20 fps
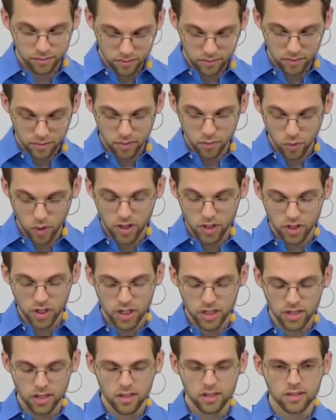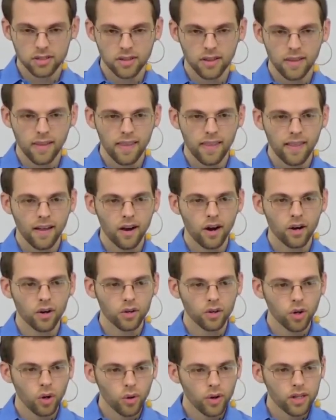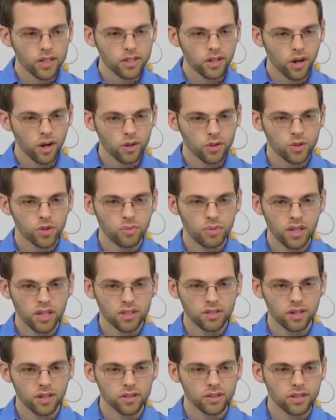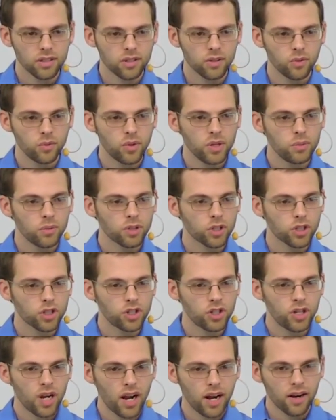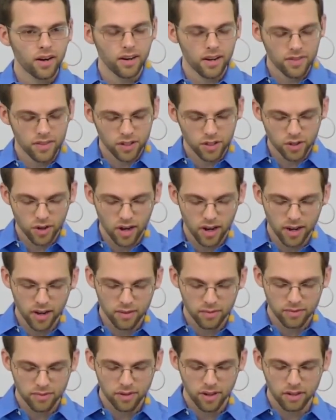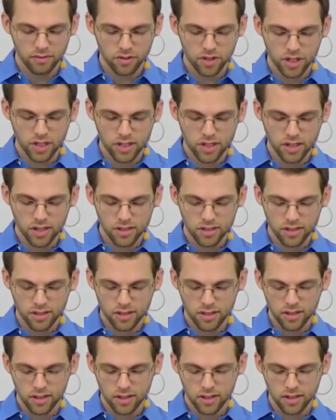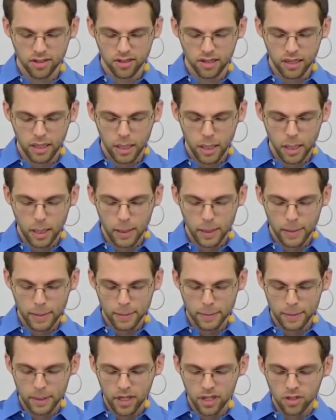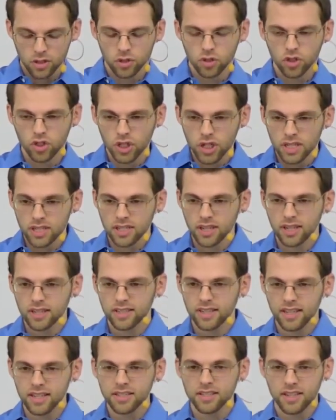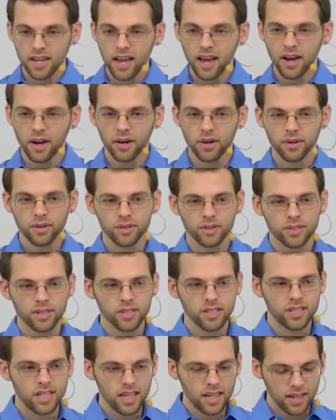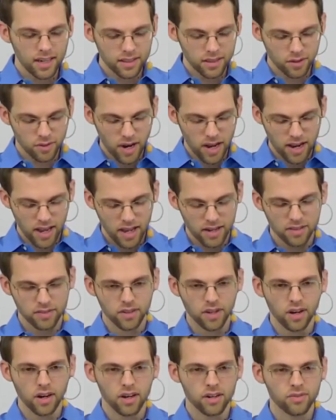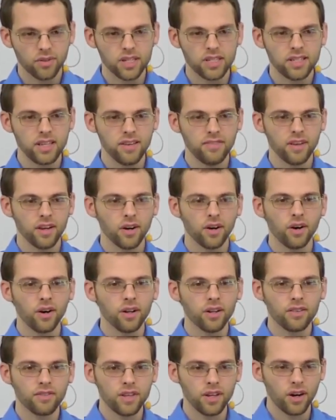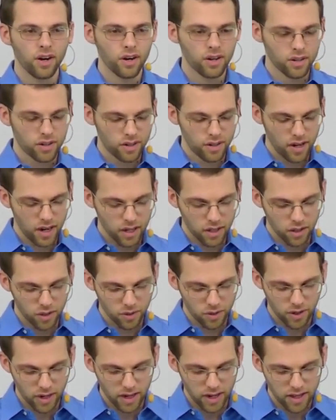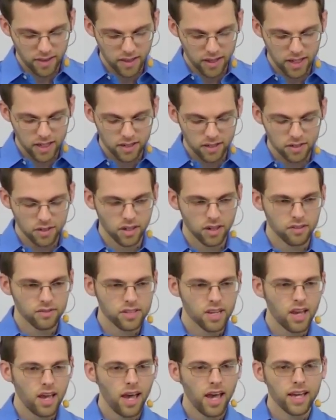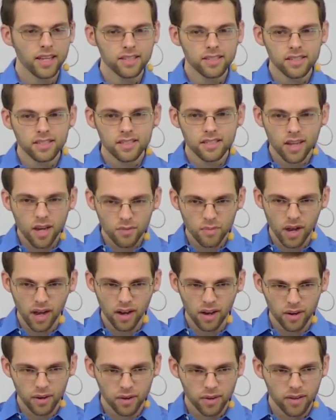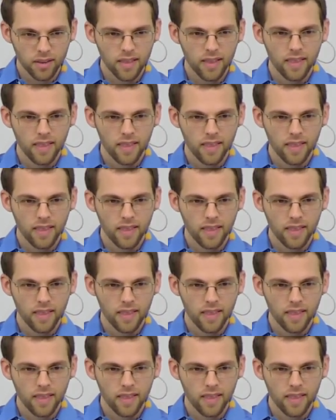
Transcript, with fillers: with Jesus, are going to also be exalted. We will share in the triumph of Jesus. So Jesus is now seated at the right hand of God, receiving all of the honor and glory that he deserves. And somehow,